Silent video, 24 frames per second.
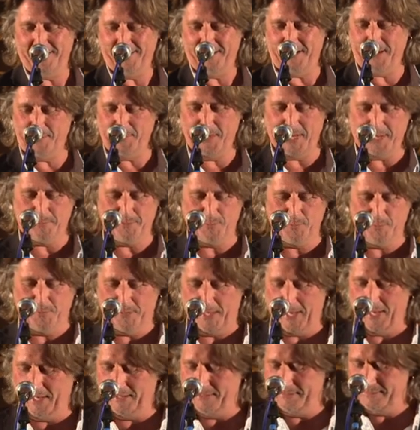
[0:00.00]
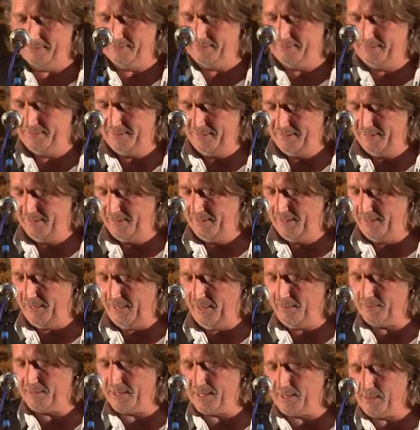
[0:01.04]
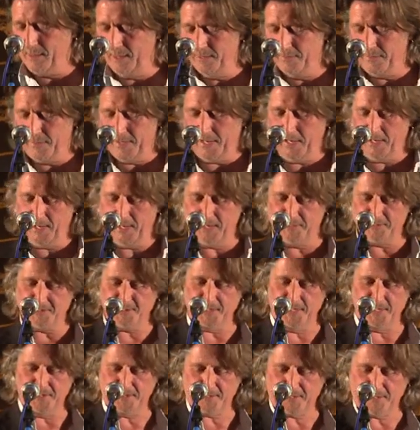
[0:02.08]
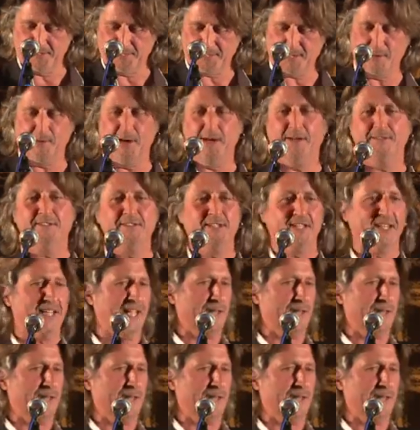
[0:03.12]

I'm happy with that. I'm going to go over there, house lights are going to go out, and you're going to